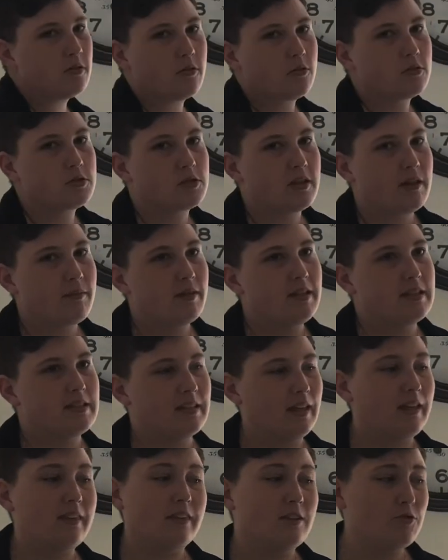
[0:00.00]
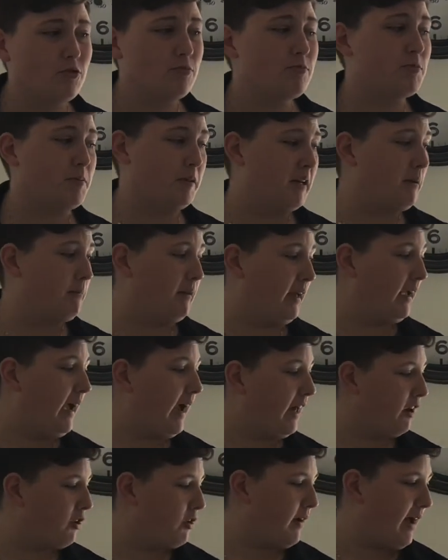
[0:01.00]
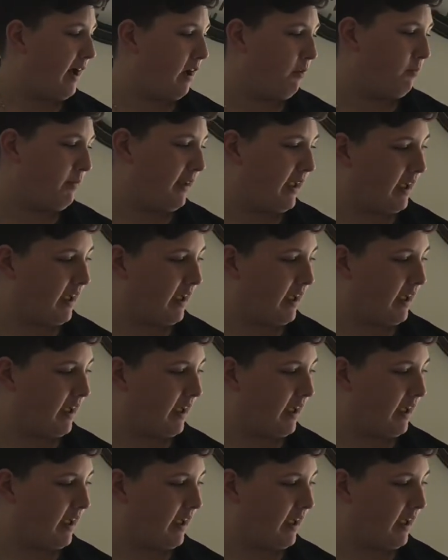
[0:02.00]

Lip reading: So that means like this room's pretty big. I don't know how big